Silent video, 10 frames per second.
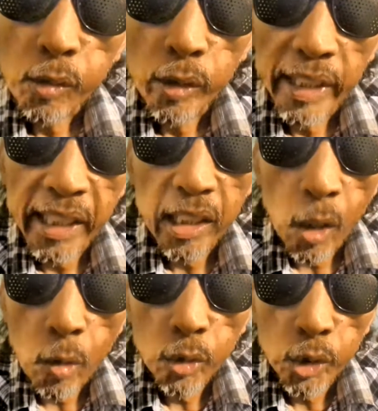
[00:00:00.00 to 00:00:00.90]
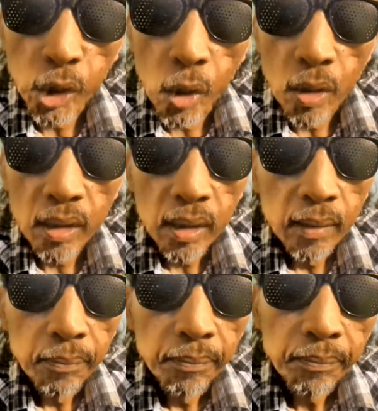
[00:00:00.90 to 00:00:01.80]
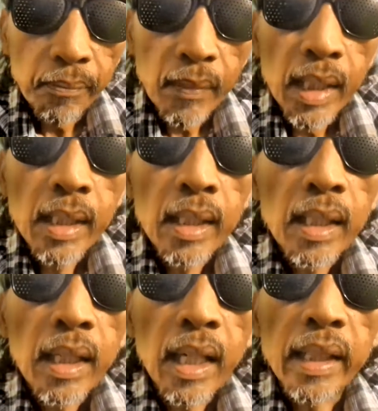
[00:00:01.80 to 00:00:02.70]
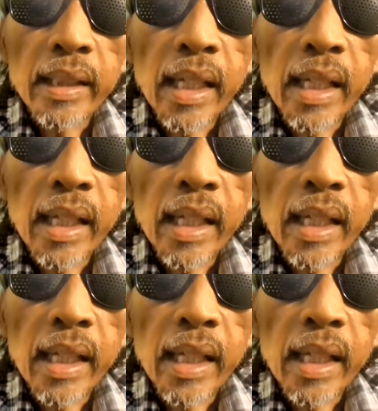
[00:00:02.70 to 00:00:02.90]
dig your own soul. And